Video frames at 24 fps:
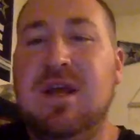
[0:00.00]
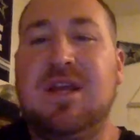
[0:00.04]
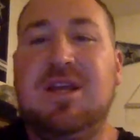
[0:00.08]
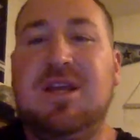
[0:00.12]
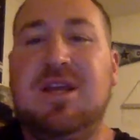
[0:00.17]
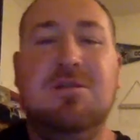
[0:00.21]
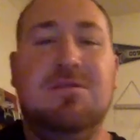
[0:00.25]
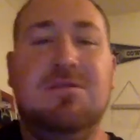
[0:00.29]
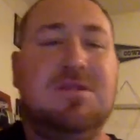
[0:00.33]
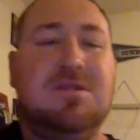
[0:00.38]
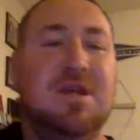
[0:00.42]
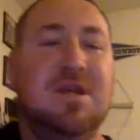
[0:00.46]

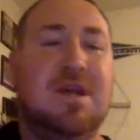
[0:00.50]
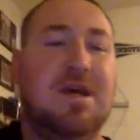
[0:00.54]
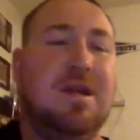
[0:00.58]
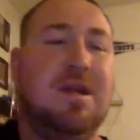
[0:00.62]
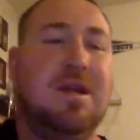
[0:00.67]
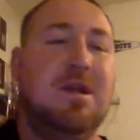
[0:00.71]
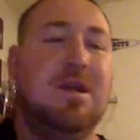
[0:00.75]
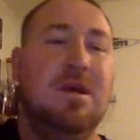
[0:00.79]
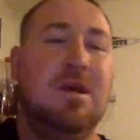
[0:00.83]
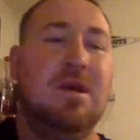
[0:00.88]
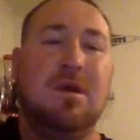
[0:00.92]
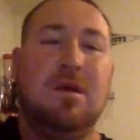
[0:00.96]
like you said,
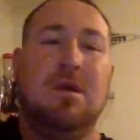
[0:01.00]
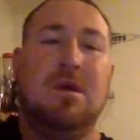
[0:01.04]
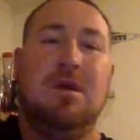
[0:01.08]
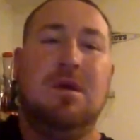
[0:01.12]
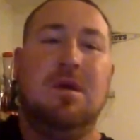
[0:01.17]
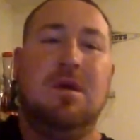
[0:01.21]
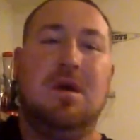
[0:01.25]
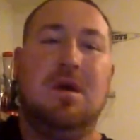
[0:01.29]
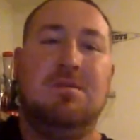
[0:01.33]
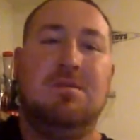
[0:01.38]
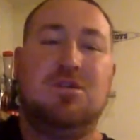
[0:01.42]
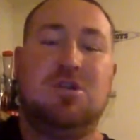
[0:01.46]

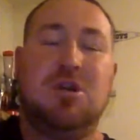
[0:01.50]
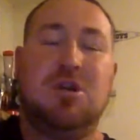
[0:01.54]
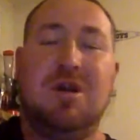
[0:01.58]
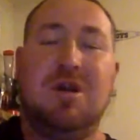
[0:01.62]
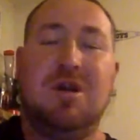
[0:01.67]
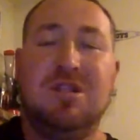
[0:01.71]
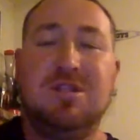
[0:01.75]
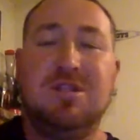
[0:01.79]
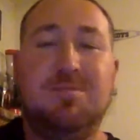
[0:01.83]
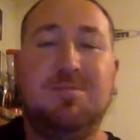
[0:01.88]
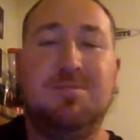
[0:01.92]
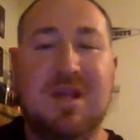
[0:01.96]

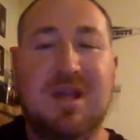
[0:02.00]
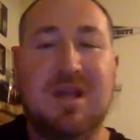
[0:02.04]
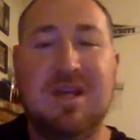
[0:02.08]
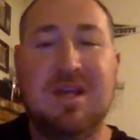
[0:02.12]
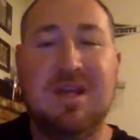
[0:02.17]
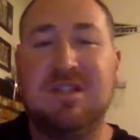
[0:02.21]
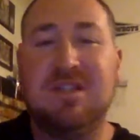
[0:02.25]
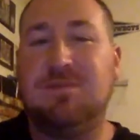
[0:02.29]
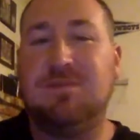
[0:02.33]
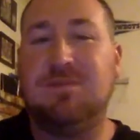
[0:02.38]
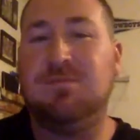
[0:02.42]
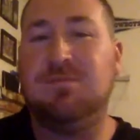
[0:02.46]
Charlotte's
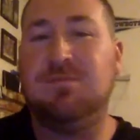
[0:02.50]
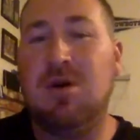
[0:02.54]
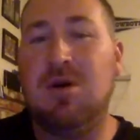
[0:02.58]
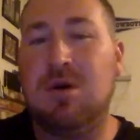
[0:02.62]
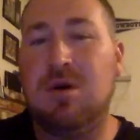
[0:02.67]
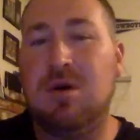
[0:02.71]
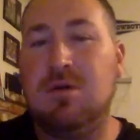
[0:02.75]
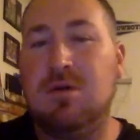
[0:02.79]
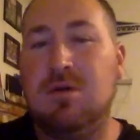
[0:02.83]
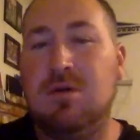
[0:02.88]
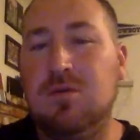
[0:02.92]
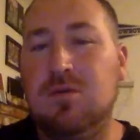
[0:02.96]
playing
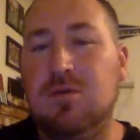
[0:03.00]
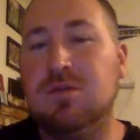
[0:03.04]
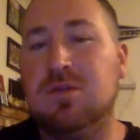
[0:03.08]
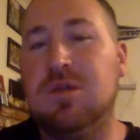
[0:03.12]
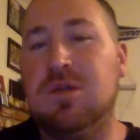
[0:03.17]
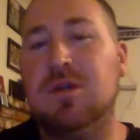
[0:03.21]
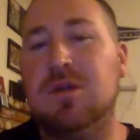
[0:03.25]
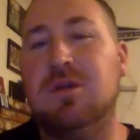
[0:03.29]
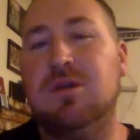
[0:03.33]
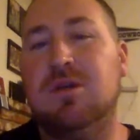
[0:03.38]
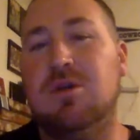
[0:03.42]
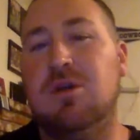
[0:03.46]
small. Who's
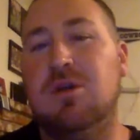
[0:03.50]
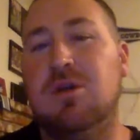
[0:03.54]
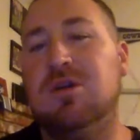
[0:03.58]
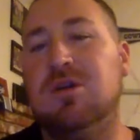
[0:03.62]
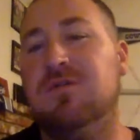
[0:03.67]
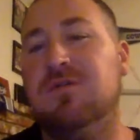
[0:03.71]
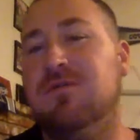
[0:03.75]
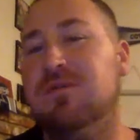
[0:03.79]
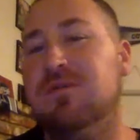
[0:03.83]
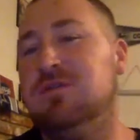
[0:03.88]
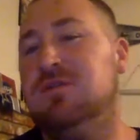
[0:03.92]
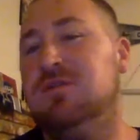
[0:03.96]
going to
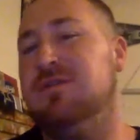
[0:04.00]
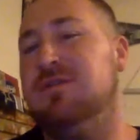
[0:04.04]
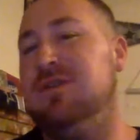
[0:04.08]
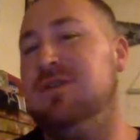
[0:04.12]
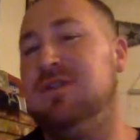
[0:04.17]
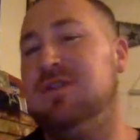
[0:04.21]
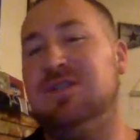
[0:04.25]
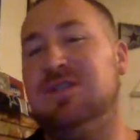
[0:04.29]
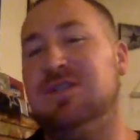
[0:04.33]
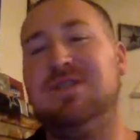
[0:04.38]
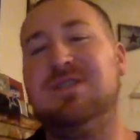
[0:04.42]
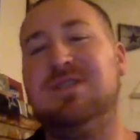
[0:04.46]
guard
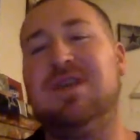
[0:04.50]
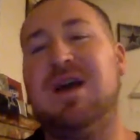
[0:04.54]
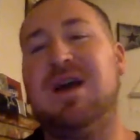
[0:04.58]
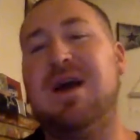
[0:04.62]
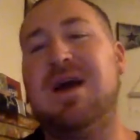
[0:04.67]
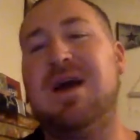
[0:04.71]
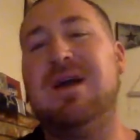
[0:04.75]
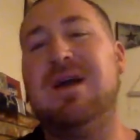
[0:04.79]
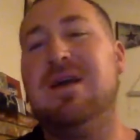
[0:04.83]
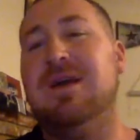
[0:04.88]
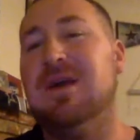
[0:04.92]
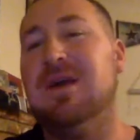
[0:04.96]
Vucevic? This
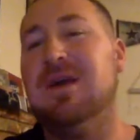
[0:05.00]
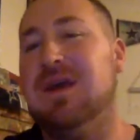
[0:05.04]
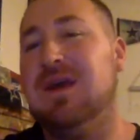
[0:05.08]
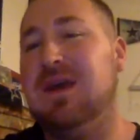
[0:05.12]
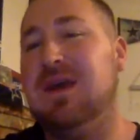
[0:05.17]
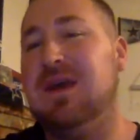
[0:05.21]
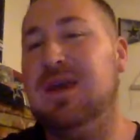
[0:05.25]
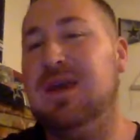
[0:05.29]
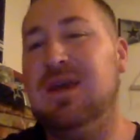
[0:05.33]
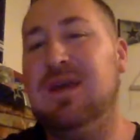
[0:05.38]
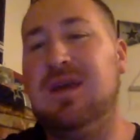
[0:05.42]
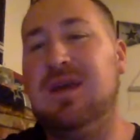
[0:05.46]
guy,
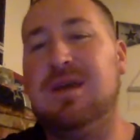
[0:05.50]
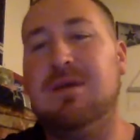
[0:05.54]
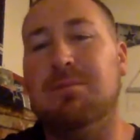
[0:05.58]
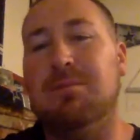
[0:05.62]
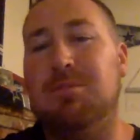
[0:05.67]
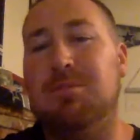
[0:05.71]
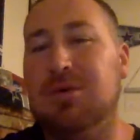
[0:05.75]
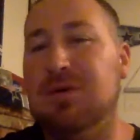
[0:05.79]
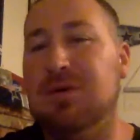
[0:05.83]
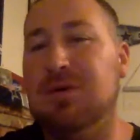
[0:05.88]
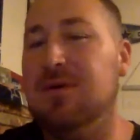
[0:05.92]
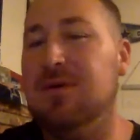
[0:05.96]
he can
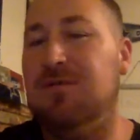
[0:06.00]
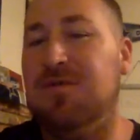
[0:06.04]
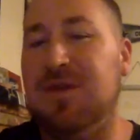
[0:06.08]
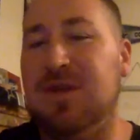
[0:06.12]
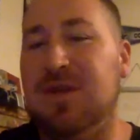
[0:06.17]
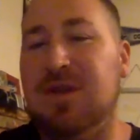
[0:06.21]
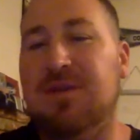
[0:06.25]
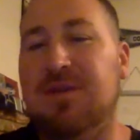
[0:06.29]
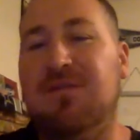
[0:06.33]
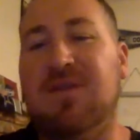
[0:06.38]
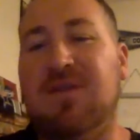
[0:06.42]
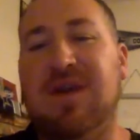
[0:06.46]
put
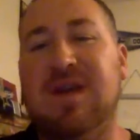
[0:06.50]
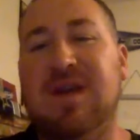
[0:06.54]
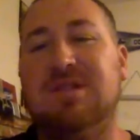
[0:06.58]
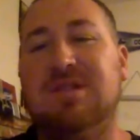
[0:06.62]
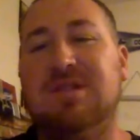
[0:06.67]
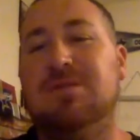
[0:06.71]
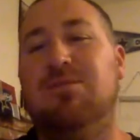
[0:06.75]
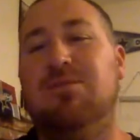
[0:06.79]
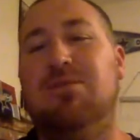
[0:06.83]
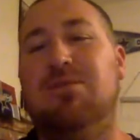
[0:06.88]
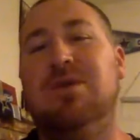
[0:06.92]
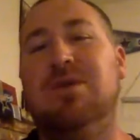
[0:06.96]
50
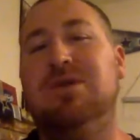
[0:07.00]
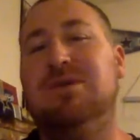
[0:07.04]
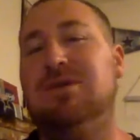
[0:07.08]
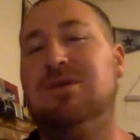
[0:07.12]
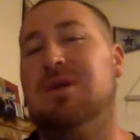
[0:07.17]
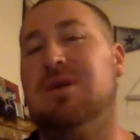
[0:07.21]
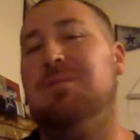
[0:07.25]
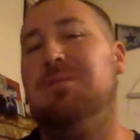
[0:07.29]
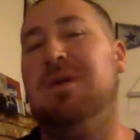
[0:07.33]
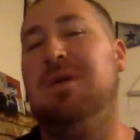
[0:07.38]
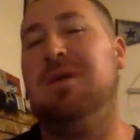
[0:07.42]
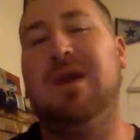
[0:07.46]
fantasy points
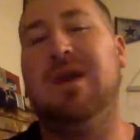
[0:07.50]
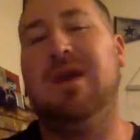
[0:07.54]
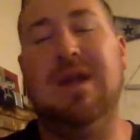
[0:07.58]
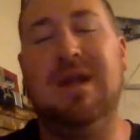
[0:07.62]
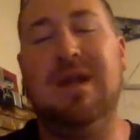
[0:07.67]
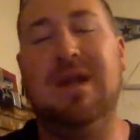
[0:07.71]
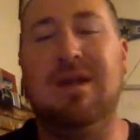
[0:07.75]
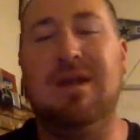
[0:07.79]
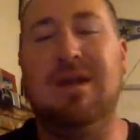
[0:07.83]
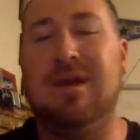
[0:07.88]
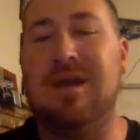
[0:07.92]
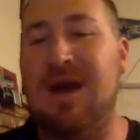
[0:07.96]
up
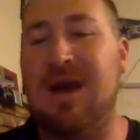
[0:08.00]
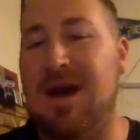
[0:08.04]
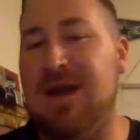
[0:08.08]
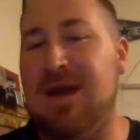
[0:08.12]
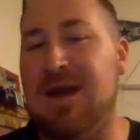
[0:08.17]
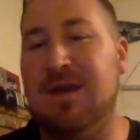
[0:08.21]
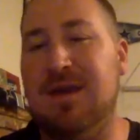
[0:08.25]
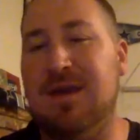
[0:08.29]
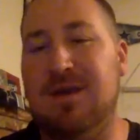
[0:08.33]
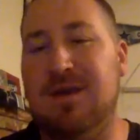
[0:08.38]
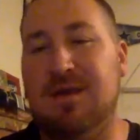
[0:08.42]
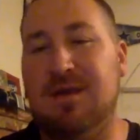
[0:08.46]
any
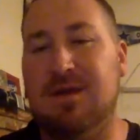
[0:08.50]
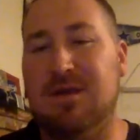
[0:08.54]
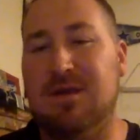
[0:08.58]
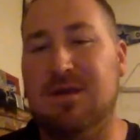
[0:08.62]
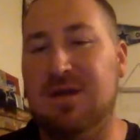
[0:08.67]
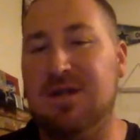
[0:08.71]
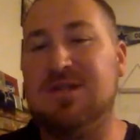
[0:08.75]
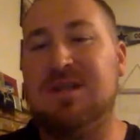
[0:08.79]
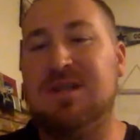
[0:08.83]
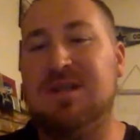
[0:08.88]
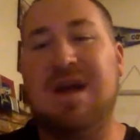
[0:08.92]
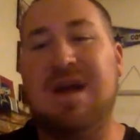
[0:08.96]
night.
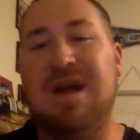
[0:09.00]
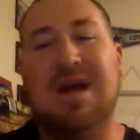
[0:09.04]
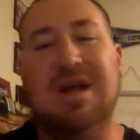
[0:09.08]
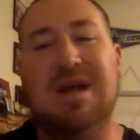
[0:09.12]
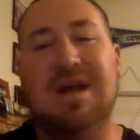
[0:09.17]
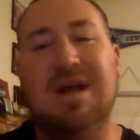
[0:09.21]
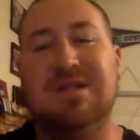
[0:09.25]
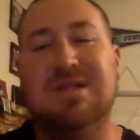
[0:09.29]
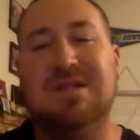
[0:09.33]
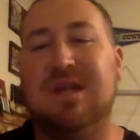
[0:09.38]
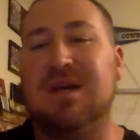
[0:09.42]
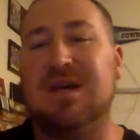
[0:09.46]
This guy
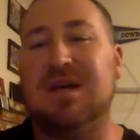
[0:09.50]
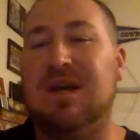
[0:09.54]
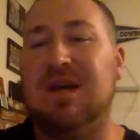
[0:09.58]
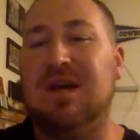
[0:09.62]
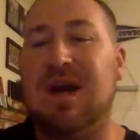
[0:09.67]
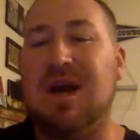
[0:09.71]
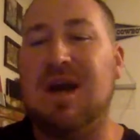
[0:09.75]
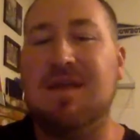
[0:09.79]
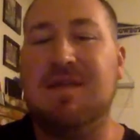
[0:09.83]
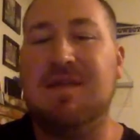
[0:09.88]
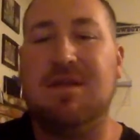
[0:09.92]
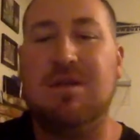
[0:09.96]
is like a
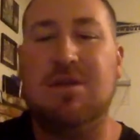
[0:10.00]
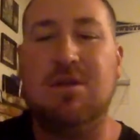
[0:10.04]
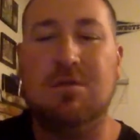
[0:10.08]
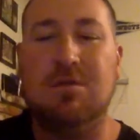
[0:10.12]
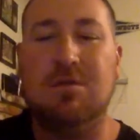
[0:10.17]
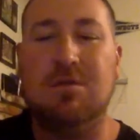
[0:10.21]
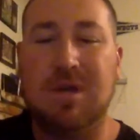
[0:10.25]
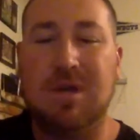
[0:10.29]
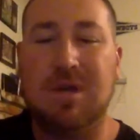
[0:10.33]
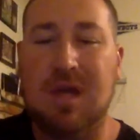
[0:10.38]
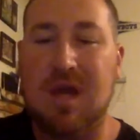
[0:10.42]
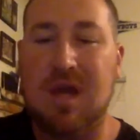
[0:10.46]
guy that
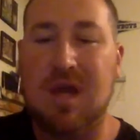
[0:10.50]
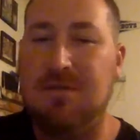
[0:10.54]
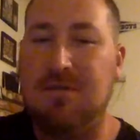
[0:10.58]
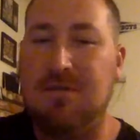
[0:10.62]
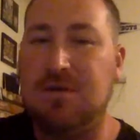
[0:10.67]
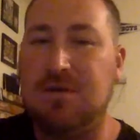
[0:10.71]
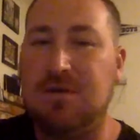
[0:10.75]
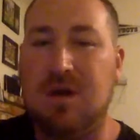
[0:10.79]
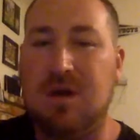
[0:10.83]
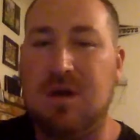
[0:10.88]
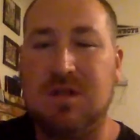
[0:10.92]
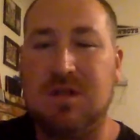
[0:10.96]
nobody
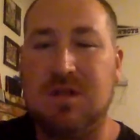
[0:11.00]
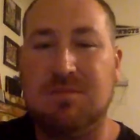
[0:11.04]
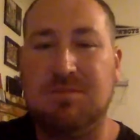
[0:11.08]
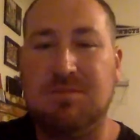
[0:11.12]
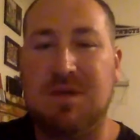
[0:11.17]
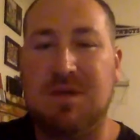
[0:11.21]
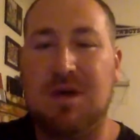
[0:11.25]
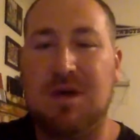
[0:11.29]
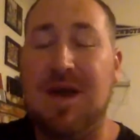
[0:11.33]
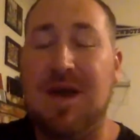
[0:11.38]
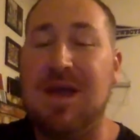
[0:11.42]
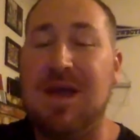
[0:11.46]
ever talks
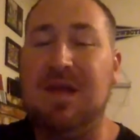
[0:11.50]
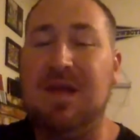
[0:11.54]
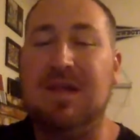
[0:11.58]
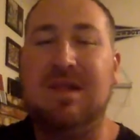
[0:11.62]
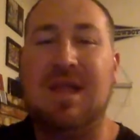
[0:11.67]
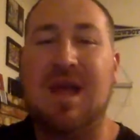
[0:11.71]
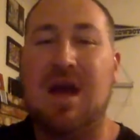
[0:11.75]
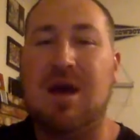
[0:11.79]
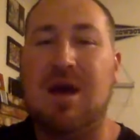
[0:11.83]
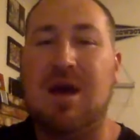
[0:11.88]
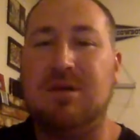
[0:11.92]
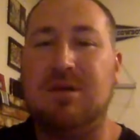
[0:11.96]
about.
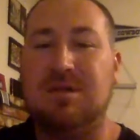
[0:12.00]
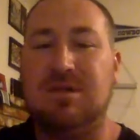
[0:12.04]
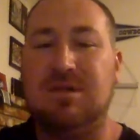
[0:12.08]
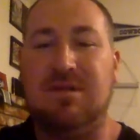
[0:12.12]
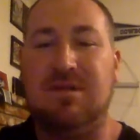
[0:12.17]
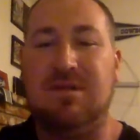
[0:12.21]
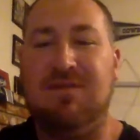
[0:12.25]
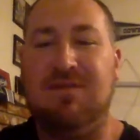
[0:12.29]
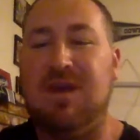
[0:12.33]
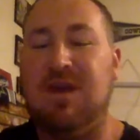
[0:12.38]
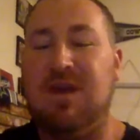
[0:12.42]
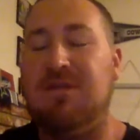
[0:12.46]
8,000
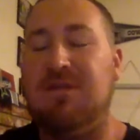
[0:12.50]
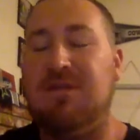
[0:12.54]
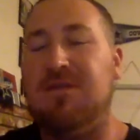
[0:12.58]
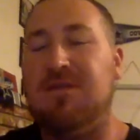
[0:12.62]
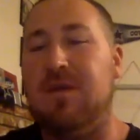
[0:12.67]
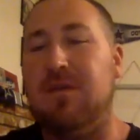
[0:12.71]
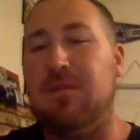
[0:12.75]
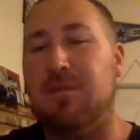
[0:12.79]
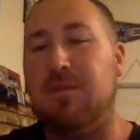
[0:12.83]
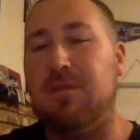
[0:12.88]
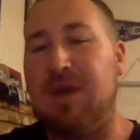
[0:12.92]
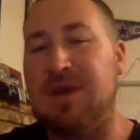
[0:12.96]
is a very
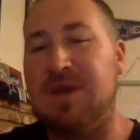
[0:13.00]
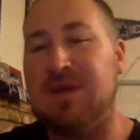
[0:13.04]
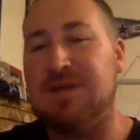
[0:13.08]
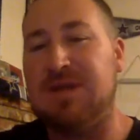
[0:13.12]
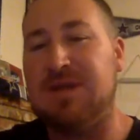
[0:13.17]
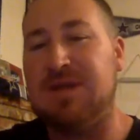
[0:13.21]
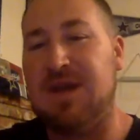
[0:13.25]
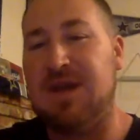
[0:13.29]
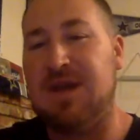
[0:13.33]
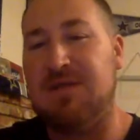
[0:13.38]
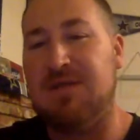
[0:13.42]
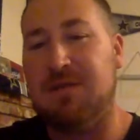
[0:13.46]
fair price
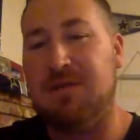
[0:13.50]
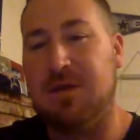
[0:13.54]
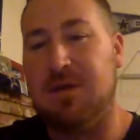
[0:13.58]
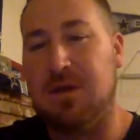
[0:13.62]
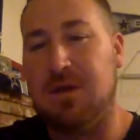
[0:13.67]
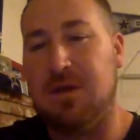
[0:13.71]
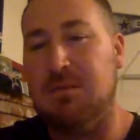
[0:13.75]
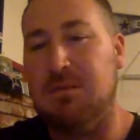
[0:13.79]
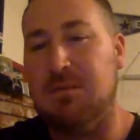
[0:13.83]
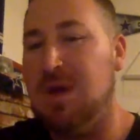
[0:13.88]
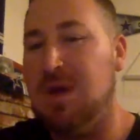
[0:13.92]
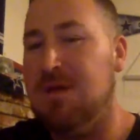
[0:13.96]
tag for
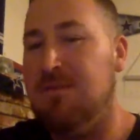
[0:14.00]
him.